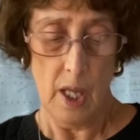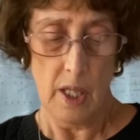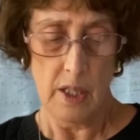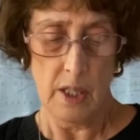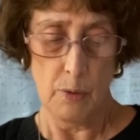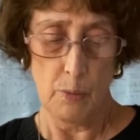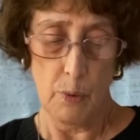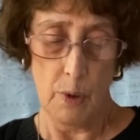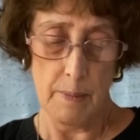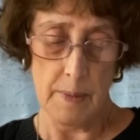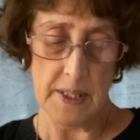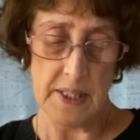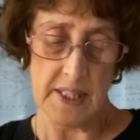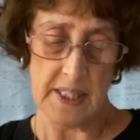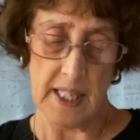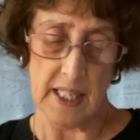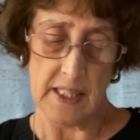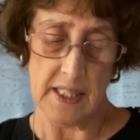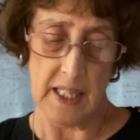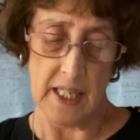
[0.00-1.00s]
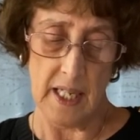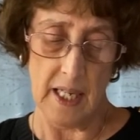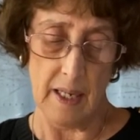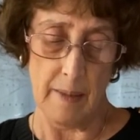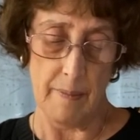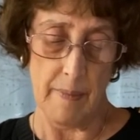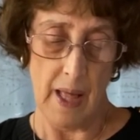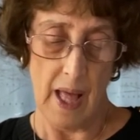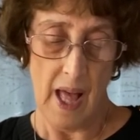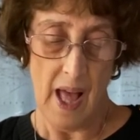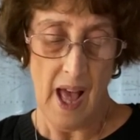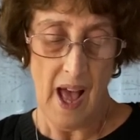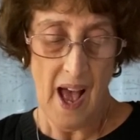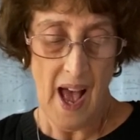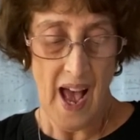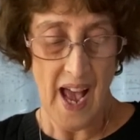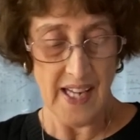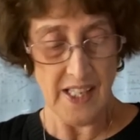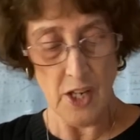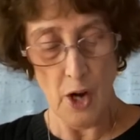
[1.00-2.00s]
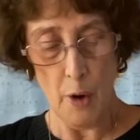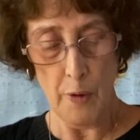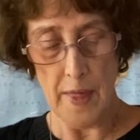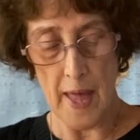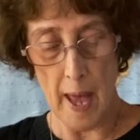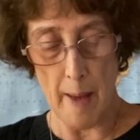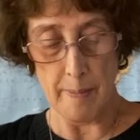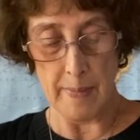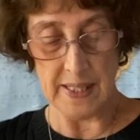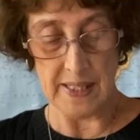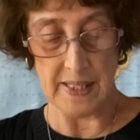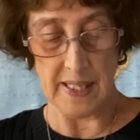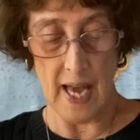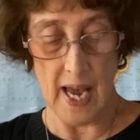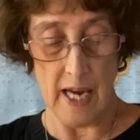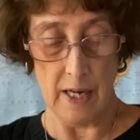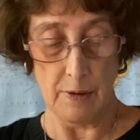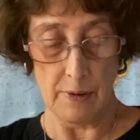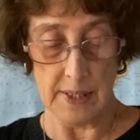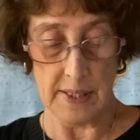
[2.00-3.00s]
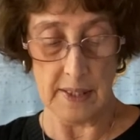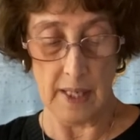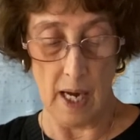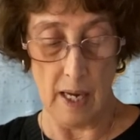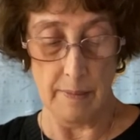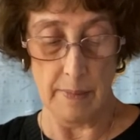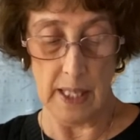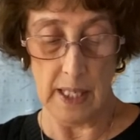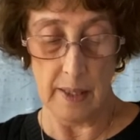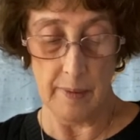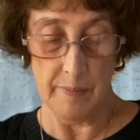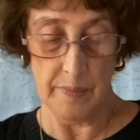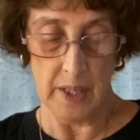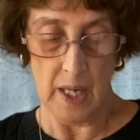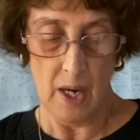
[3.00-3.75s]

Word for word: The woman said to him, I know that Messiah is coming,